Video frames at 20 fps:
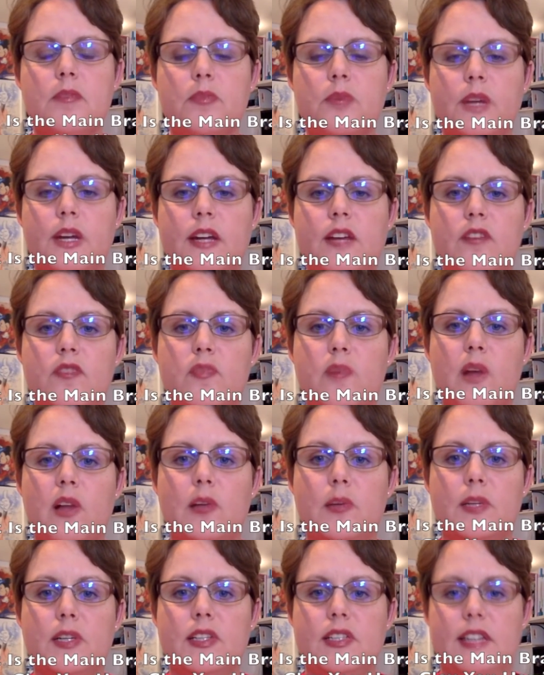brand of
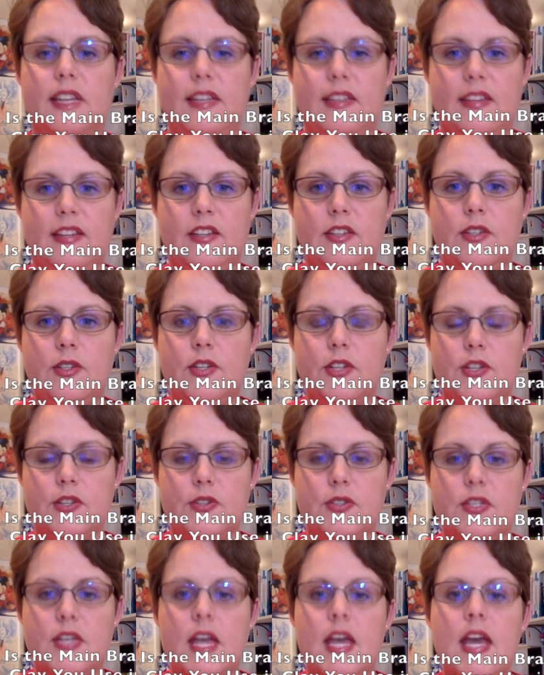polymer clay that you
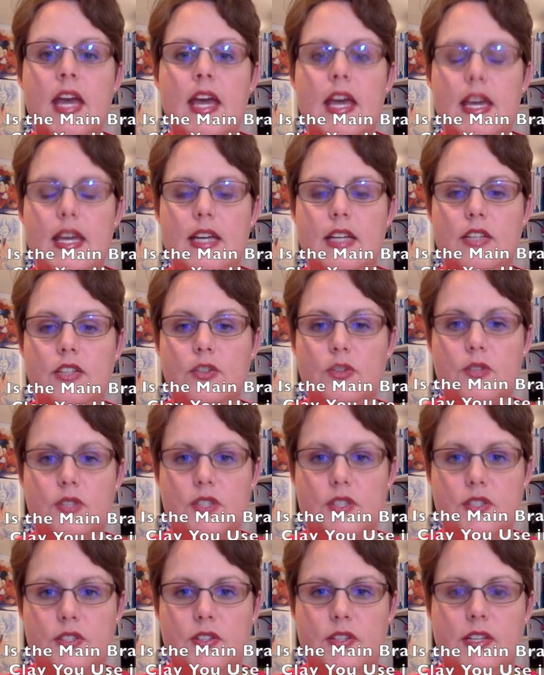use in your
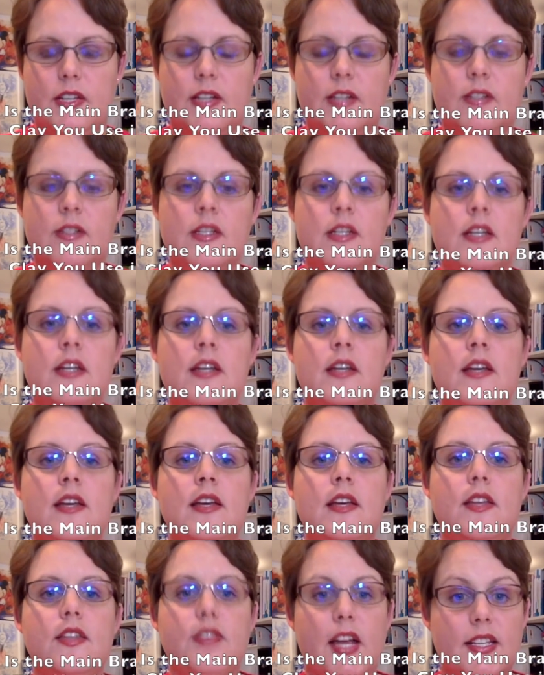studio?
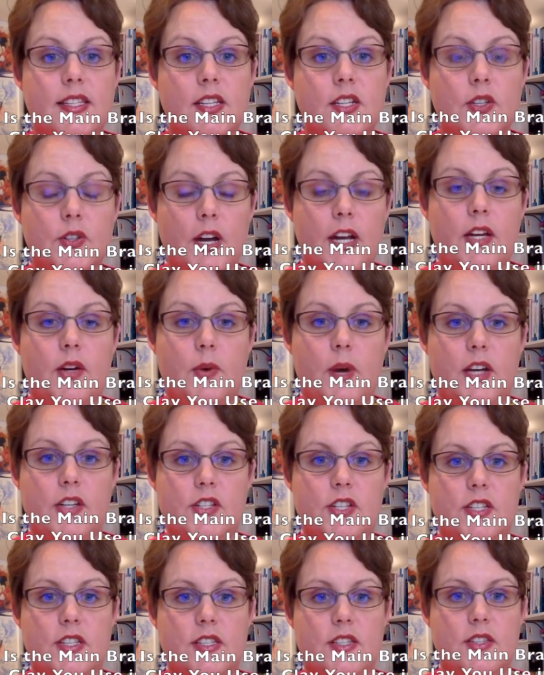That's a great
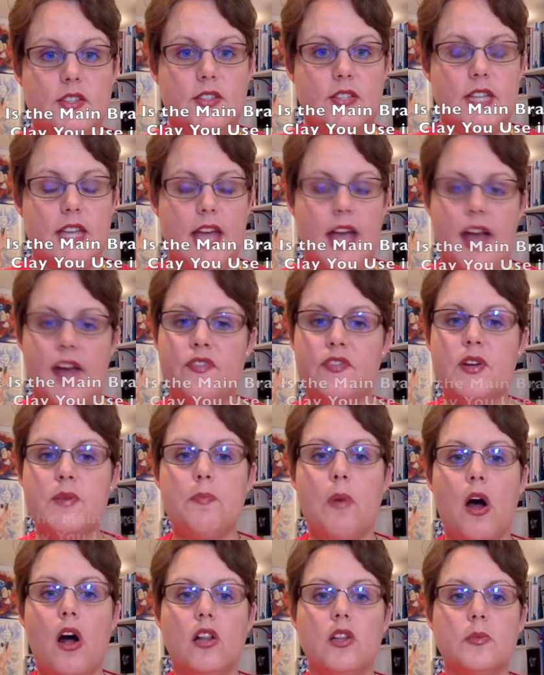question, Susie. Every
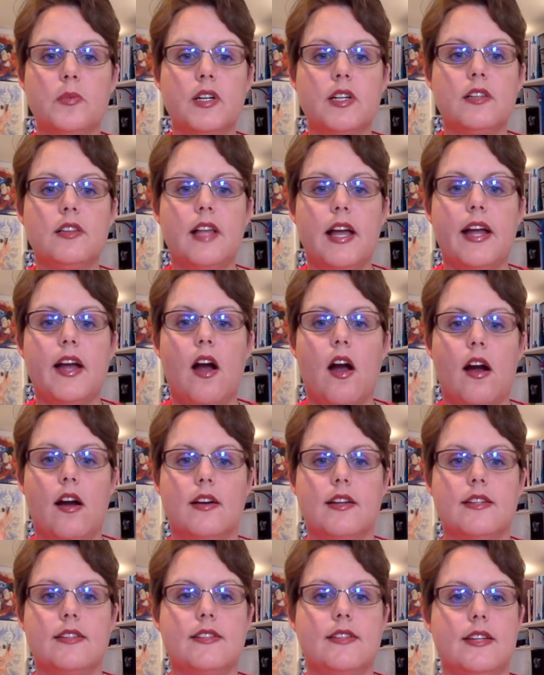polymer clay
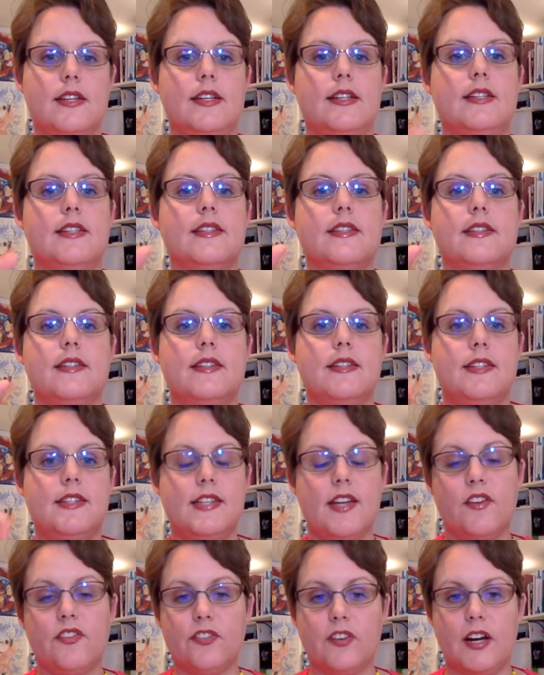artist is
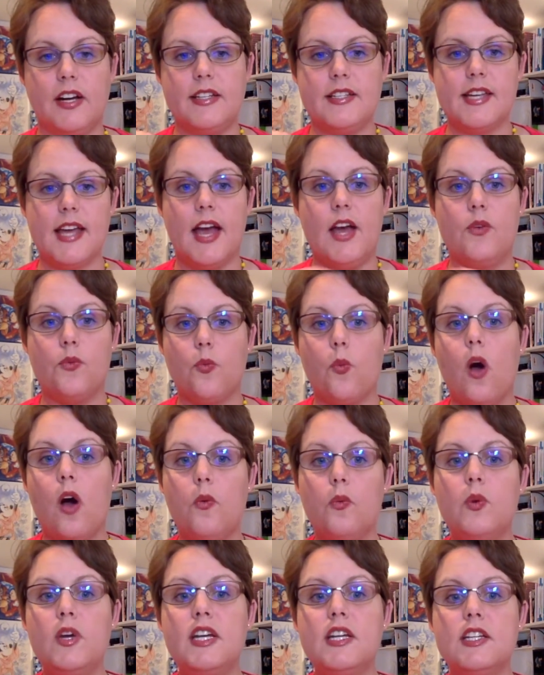different, and
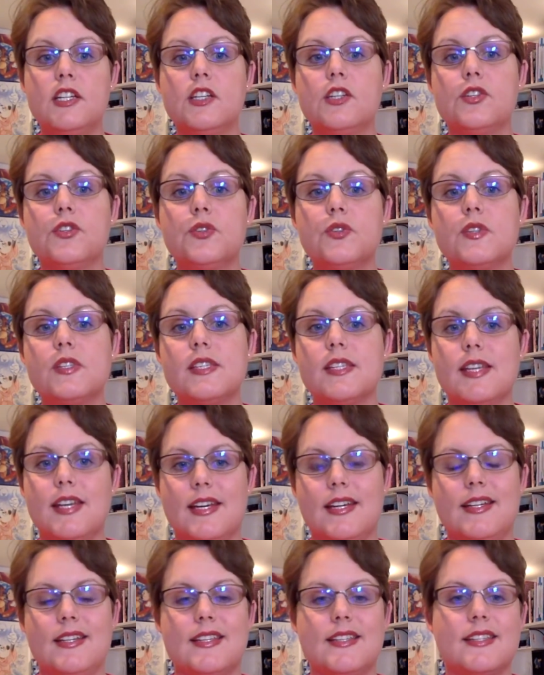what we use
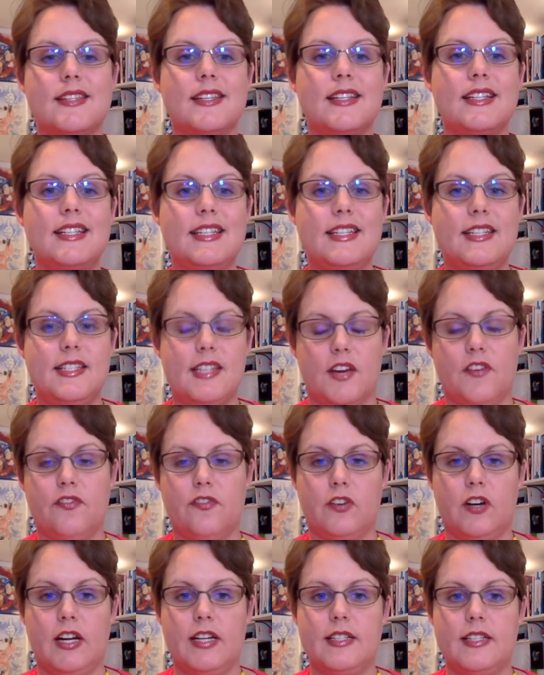is
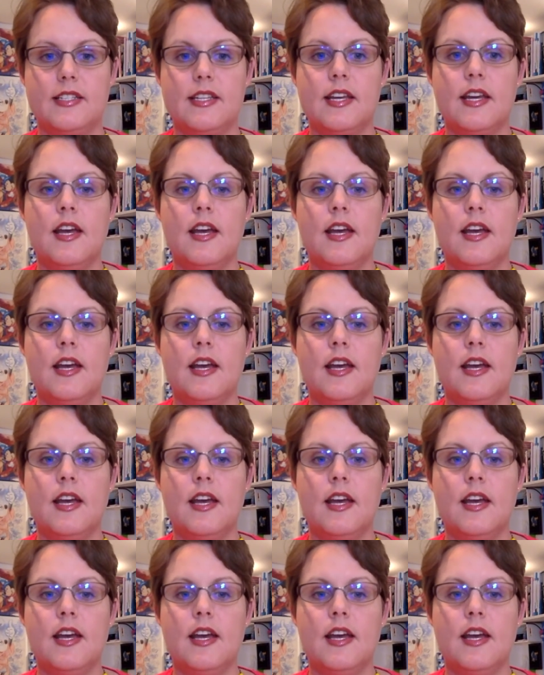different.